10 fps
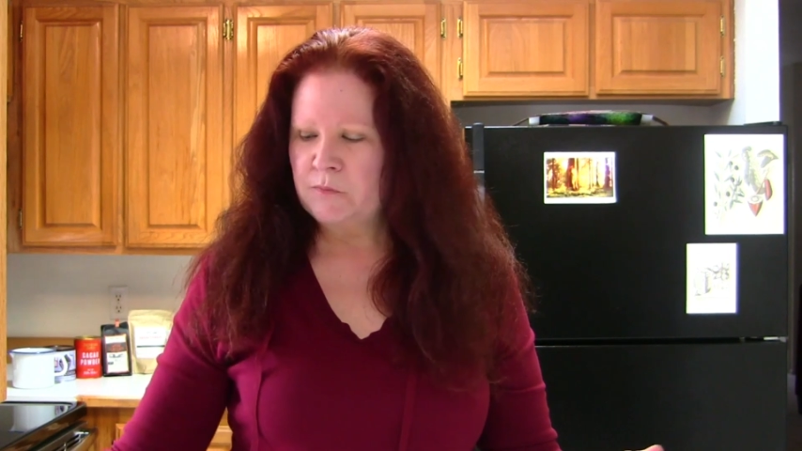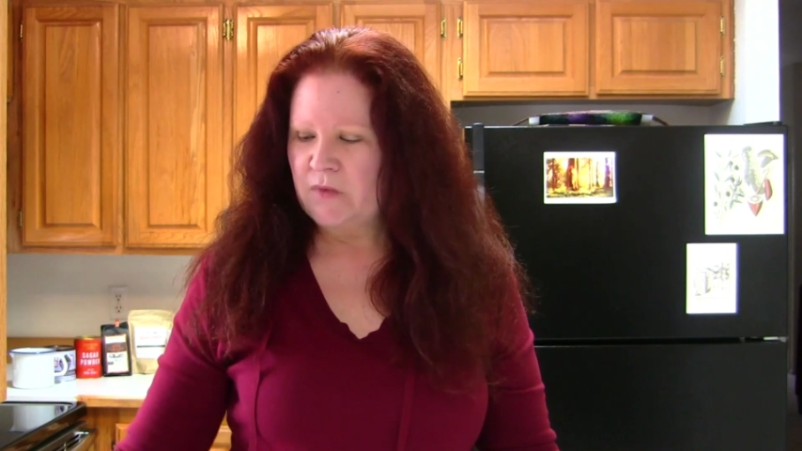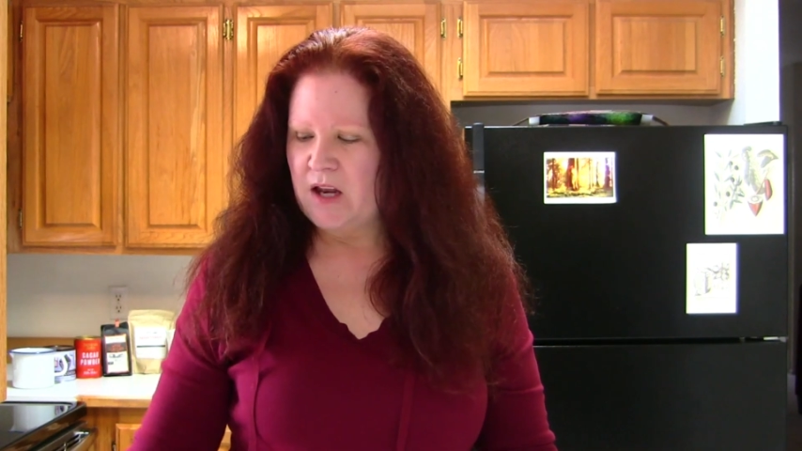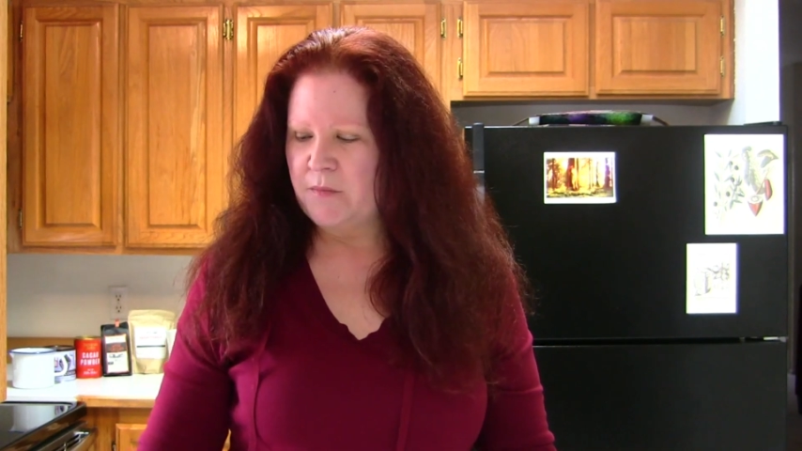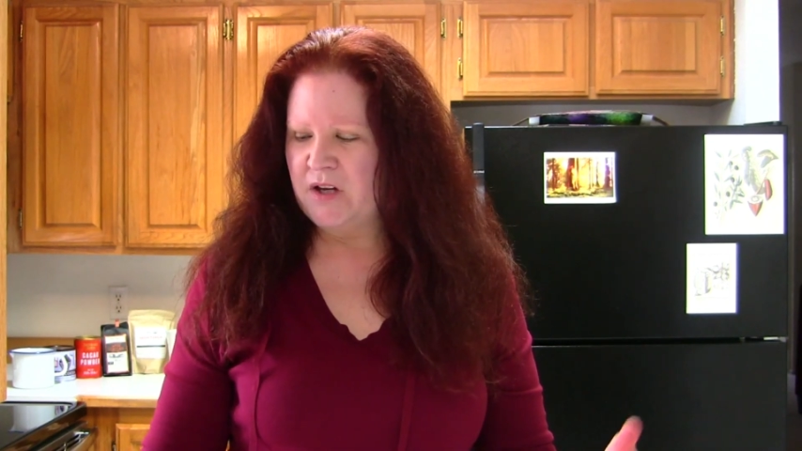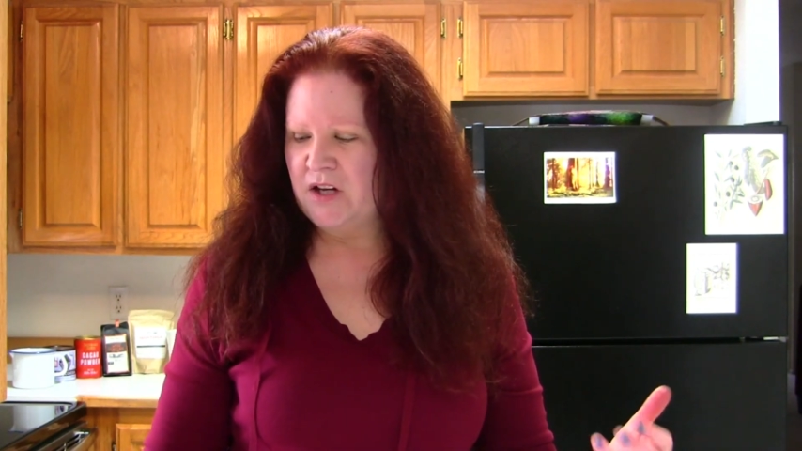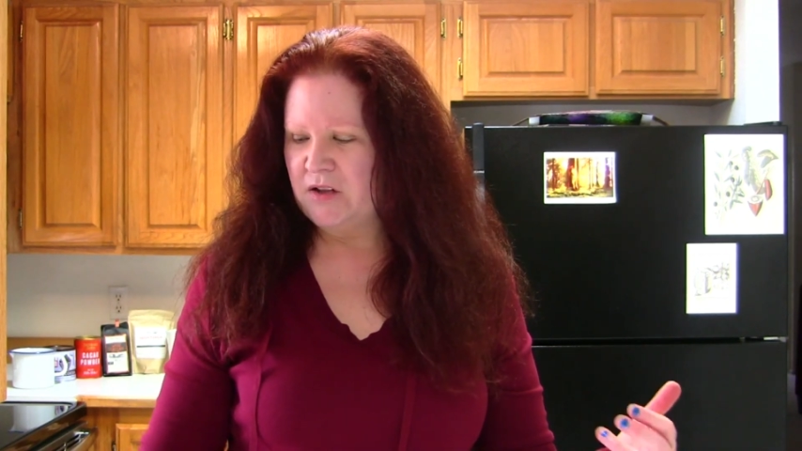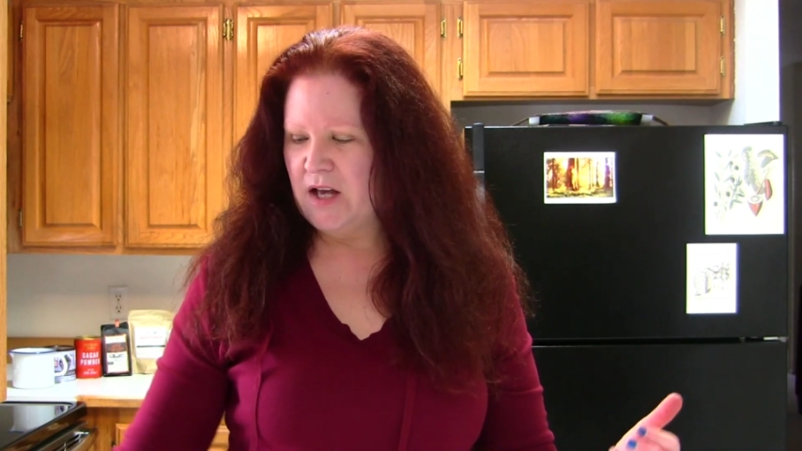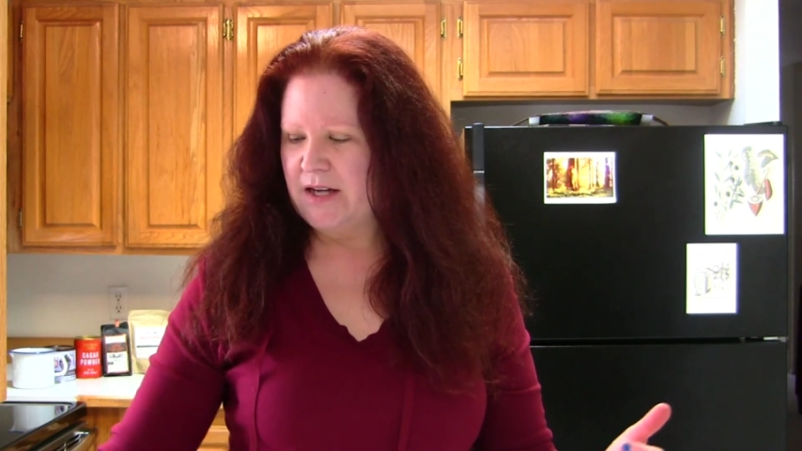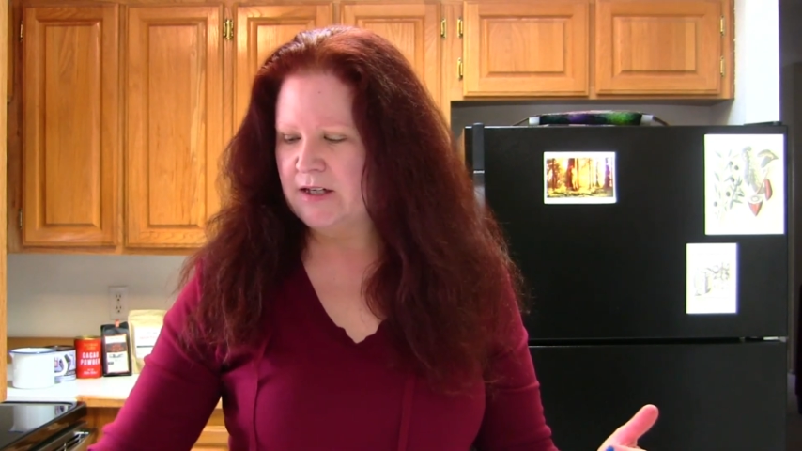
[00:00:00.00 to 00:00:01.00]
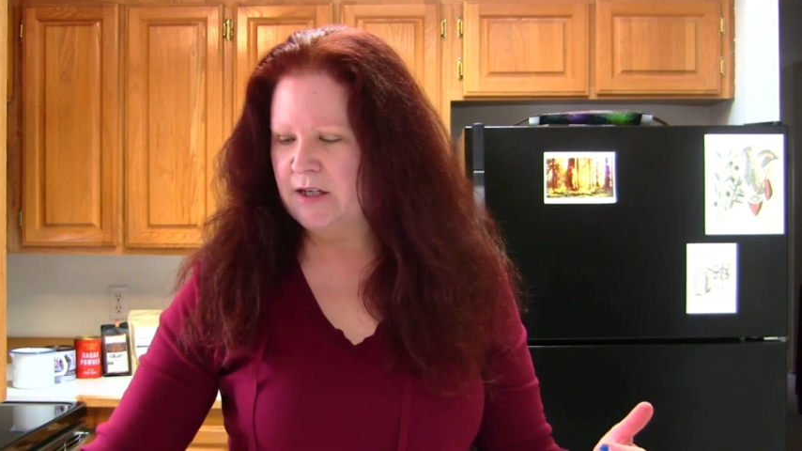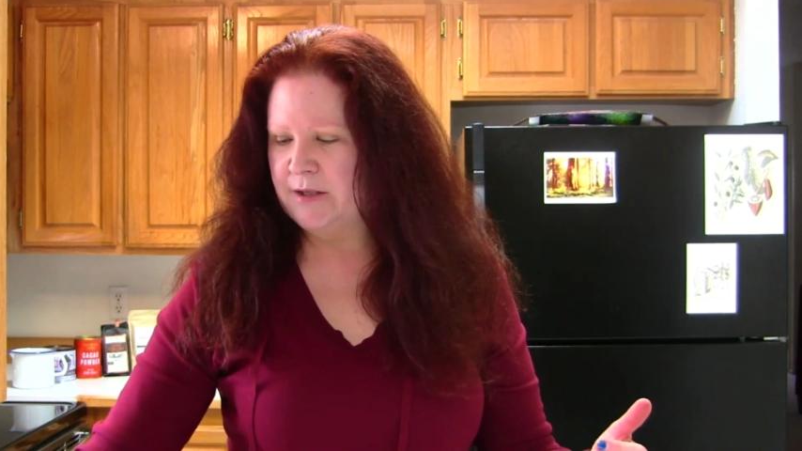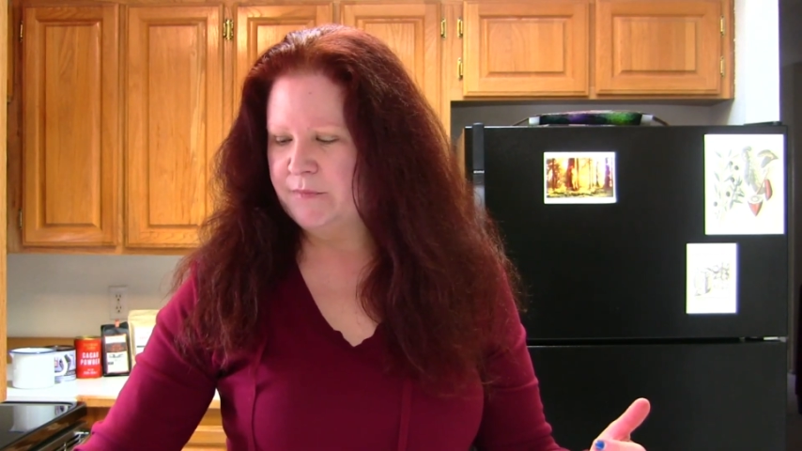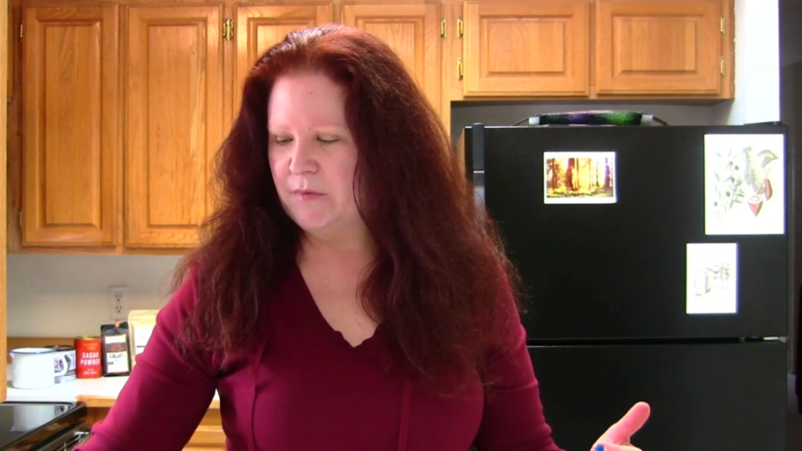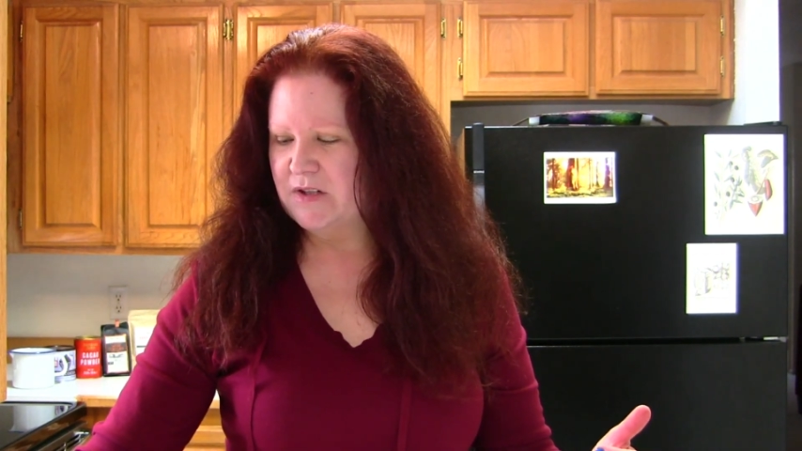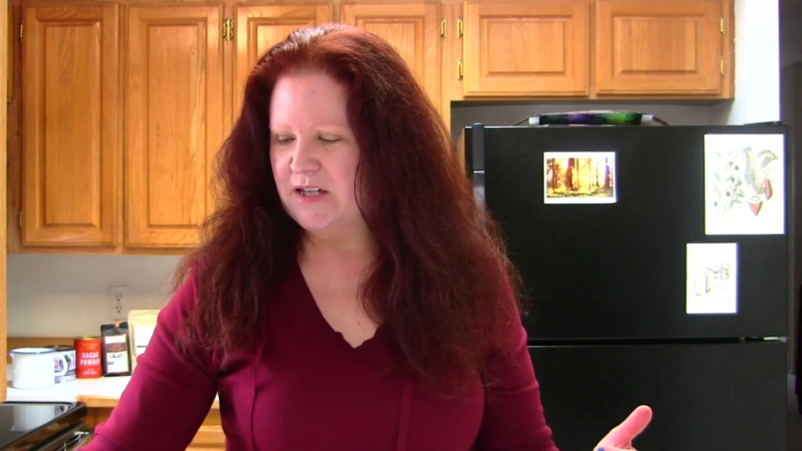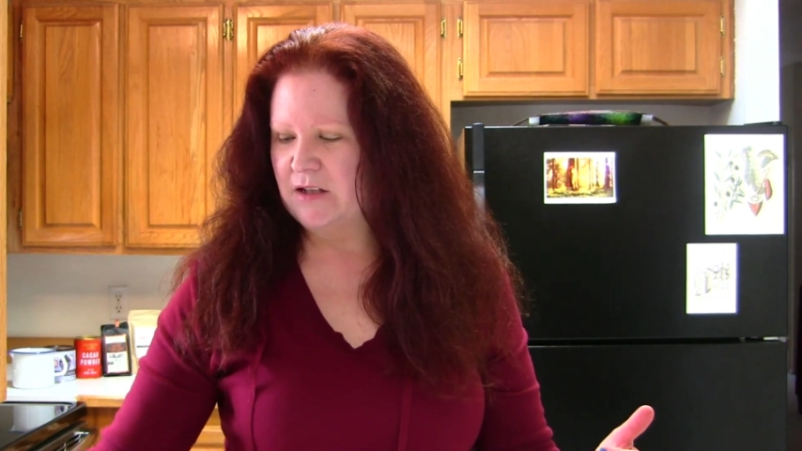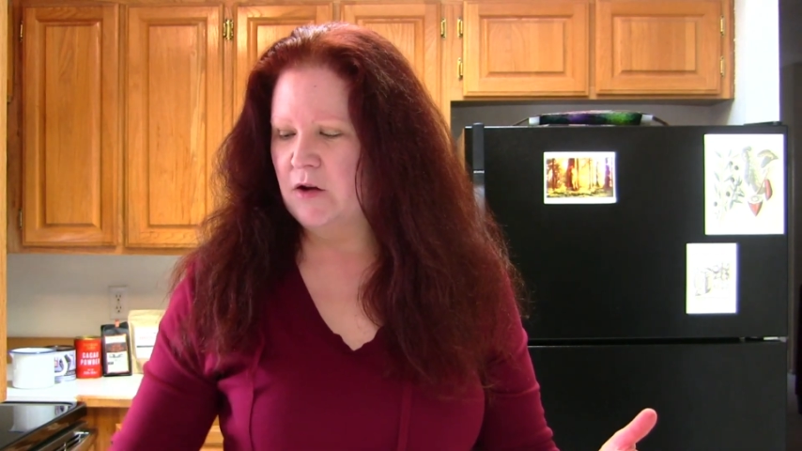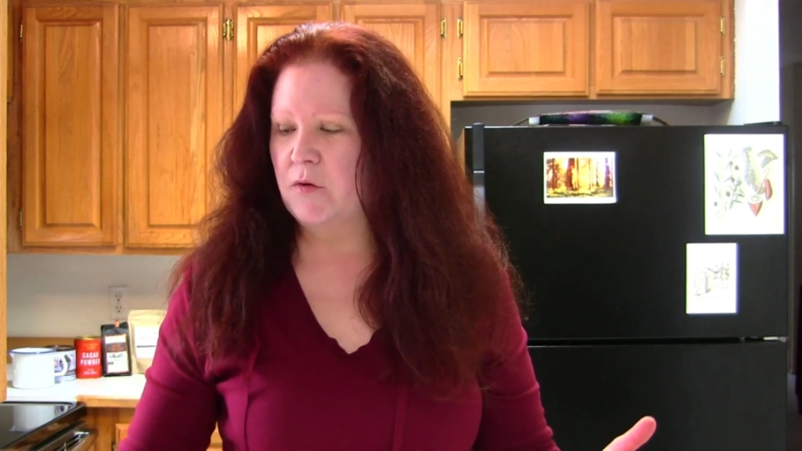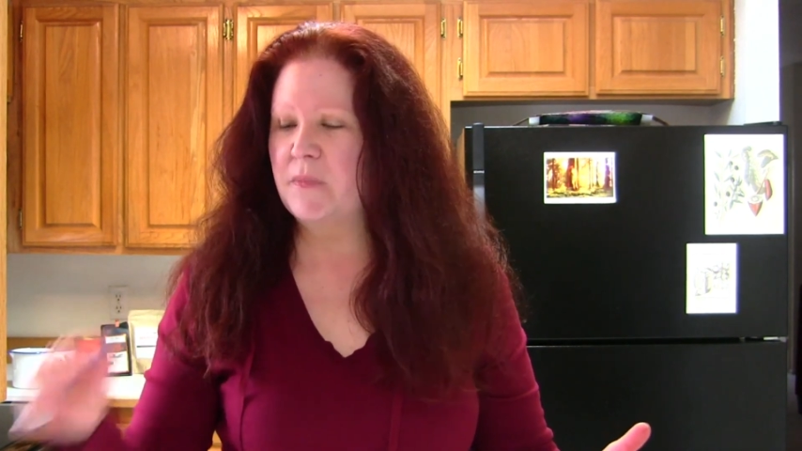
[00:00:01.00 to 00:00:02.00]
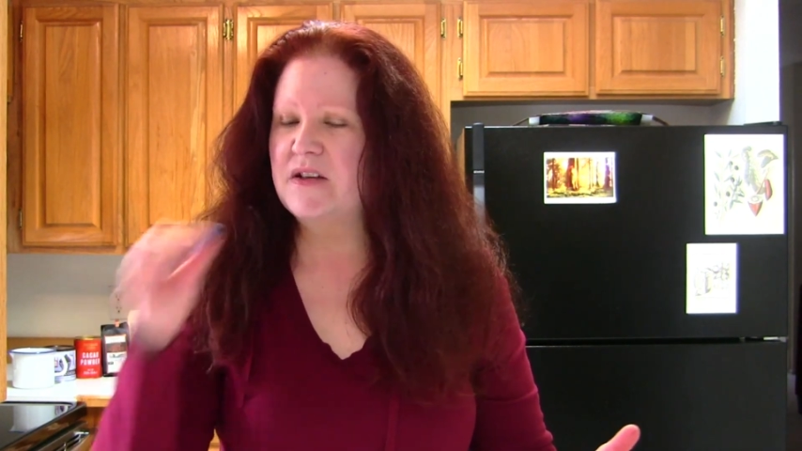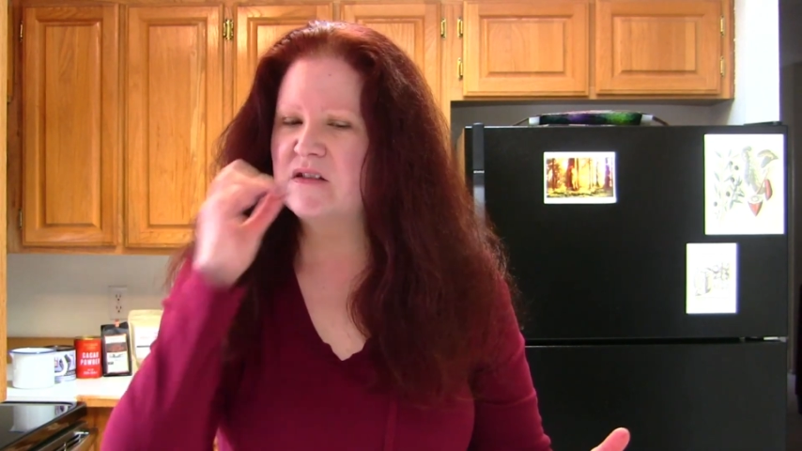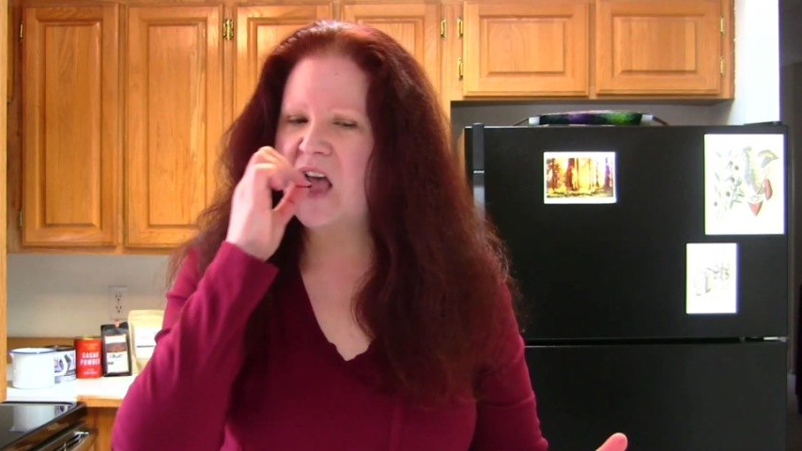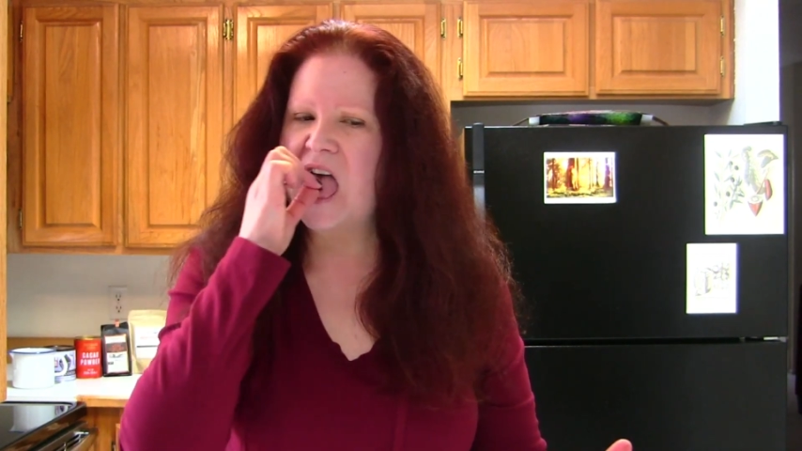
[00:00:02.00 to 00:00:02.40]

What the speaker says: And I'm getting like, let's take a little piece.